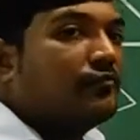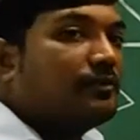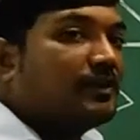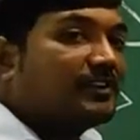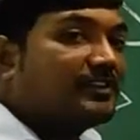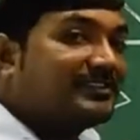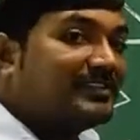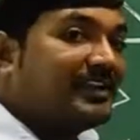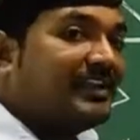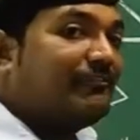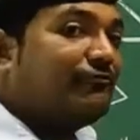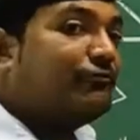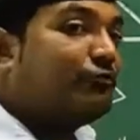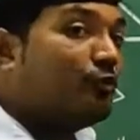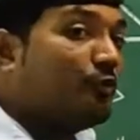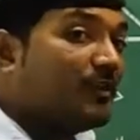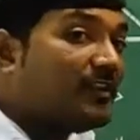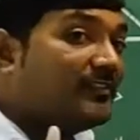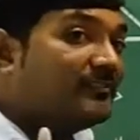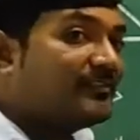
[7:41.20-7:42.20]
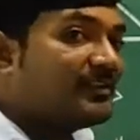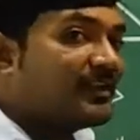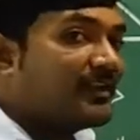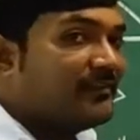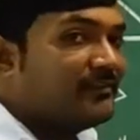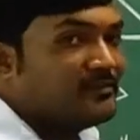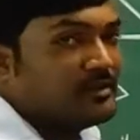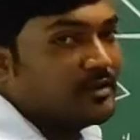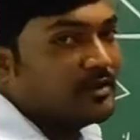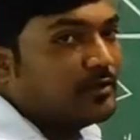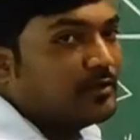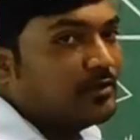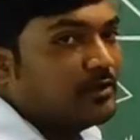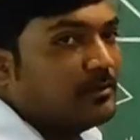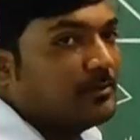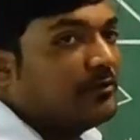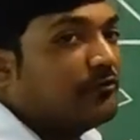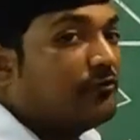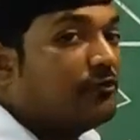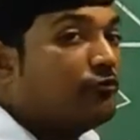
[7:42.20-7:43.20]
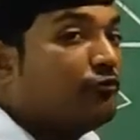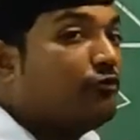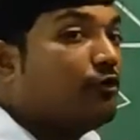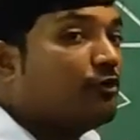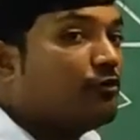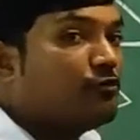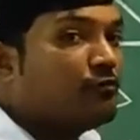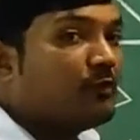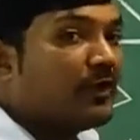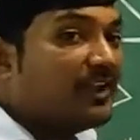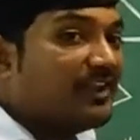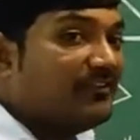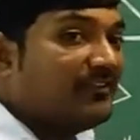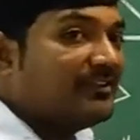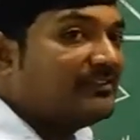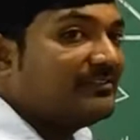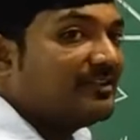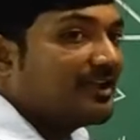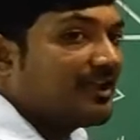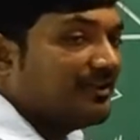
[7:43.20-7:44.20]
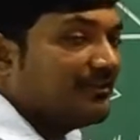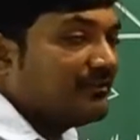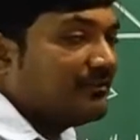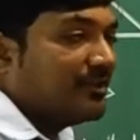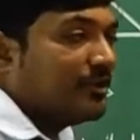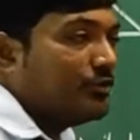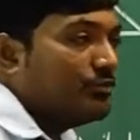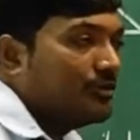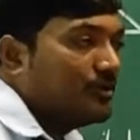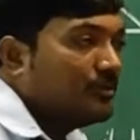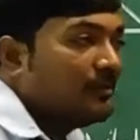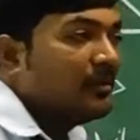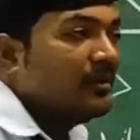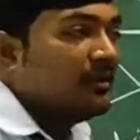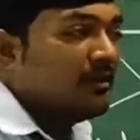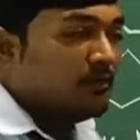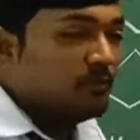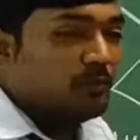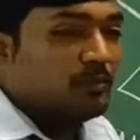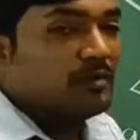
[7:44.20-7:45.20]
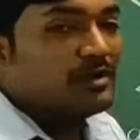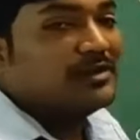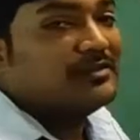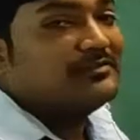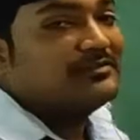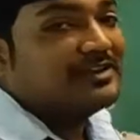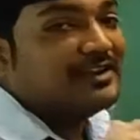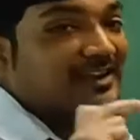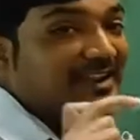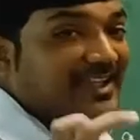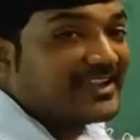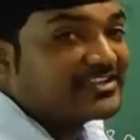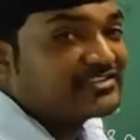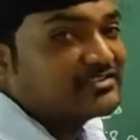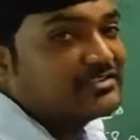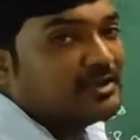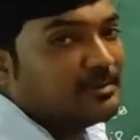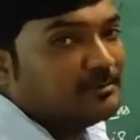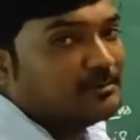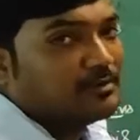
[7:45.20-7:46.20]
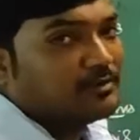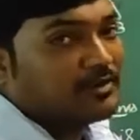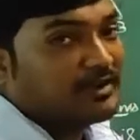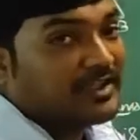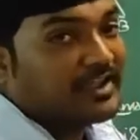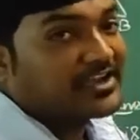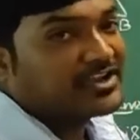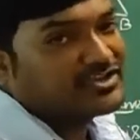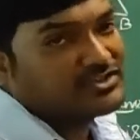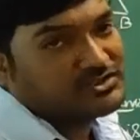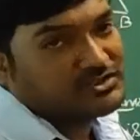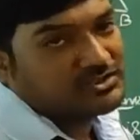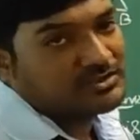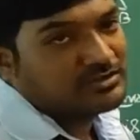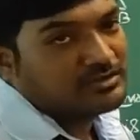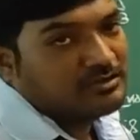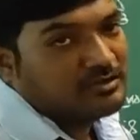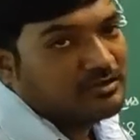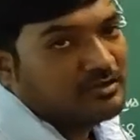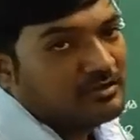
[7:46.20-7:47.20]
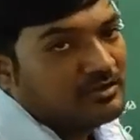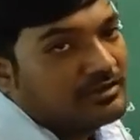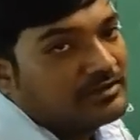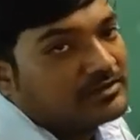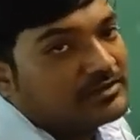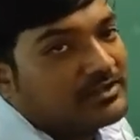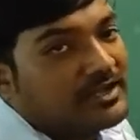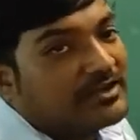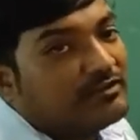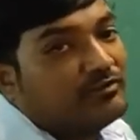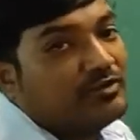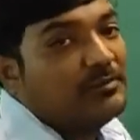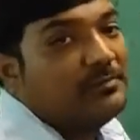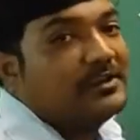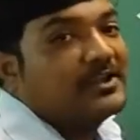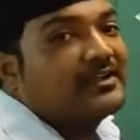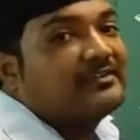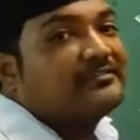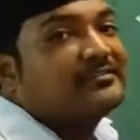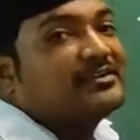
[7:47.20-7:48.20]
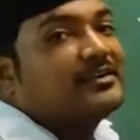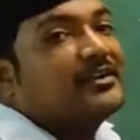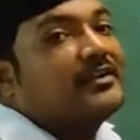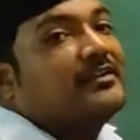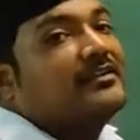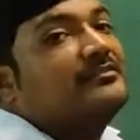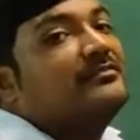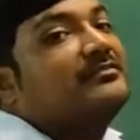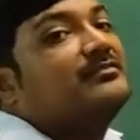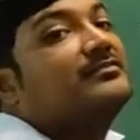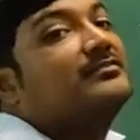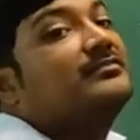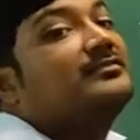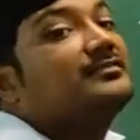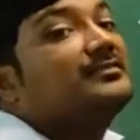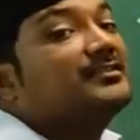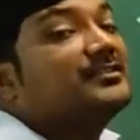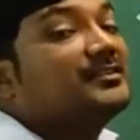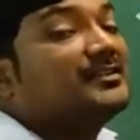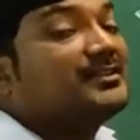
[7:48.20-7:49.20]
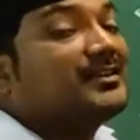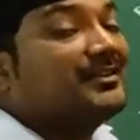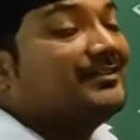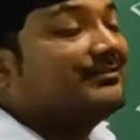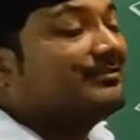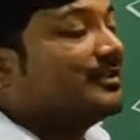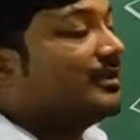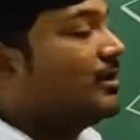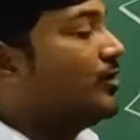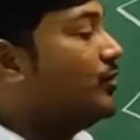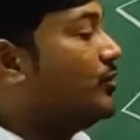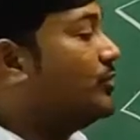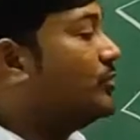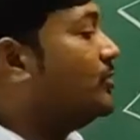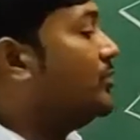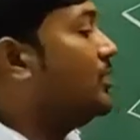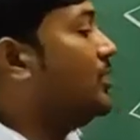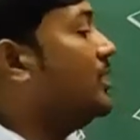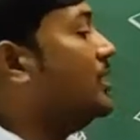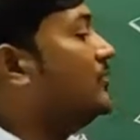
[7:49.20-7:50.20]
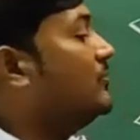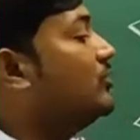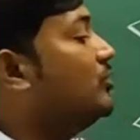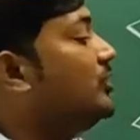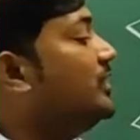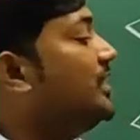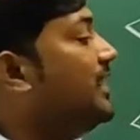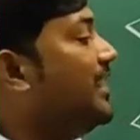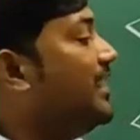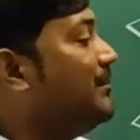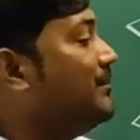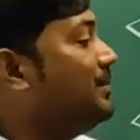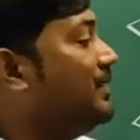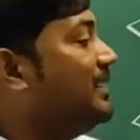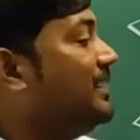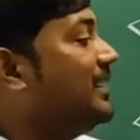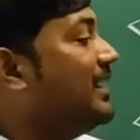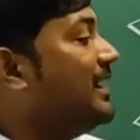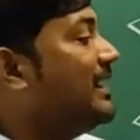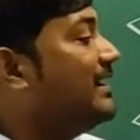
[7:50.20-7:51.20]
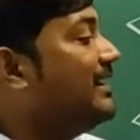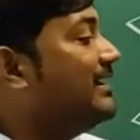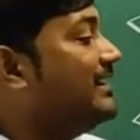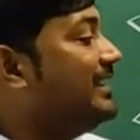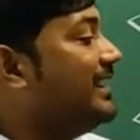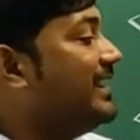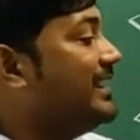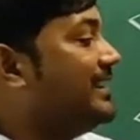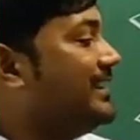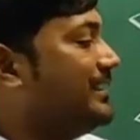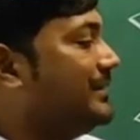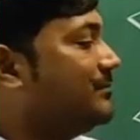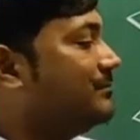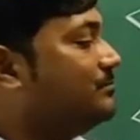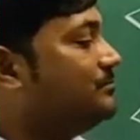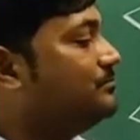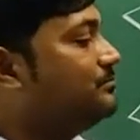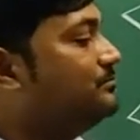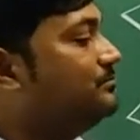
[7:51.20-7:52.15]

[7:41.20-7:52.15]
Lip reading: For 3, 4 is the consecutive number. For 4, 5 is the consecutive number. What is the next number? Next. That will be considered as consecutive. So AB and AD,